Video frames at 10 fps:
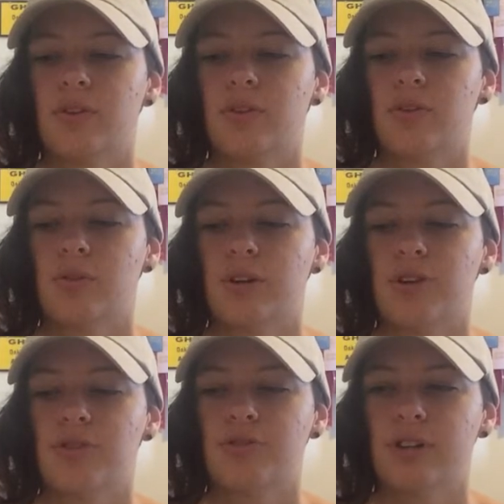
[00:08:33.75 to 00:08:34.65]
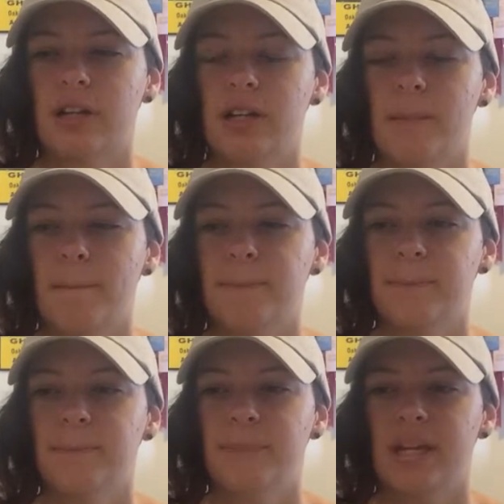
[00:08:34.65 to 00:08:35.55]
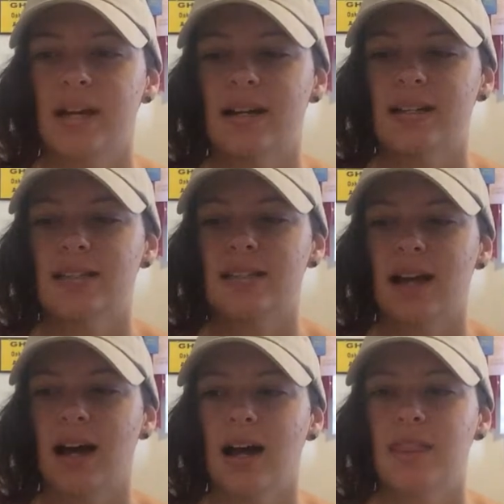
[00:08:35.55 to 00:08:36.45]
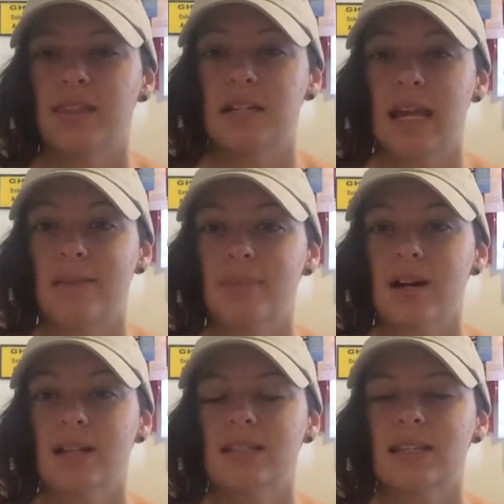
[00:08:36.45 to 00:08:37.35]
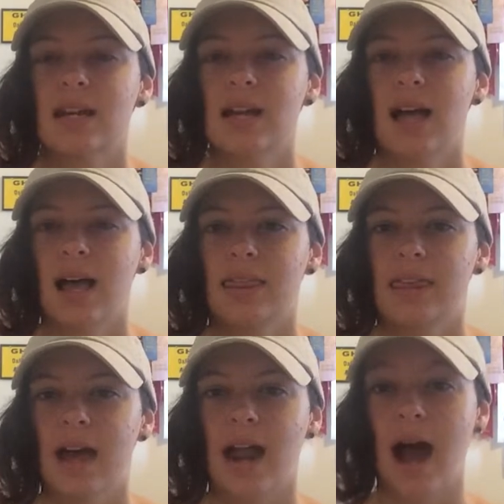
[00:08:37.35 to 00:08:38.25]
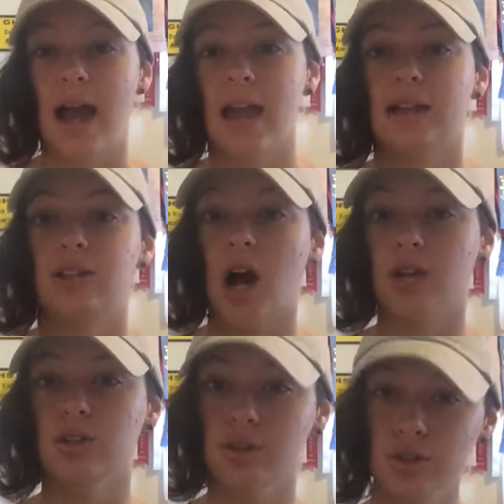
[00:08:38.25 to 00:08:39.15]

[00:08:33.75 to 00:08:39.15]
story 3, because the tampons that I had gotten